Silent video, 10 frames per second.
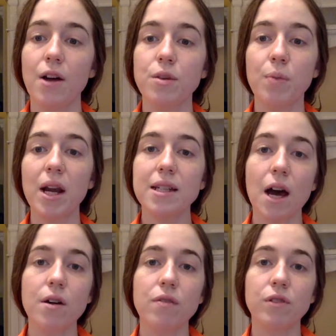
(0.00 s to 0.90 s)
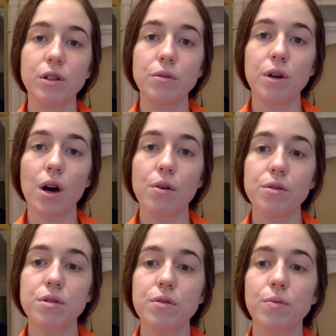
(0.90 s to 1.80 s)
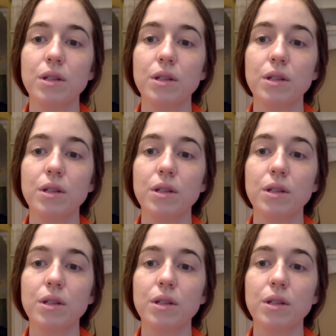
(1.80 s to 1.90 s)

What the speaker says: The breakdown of glucose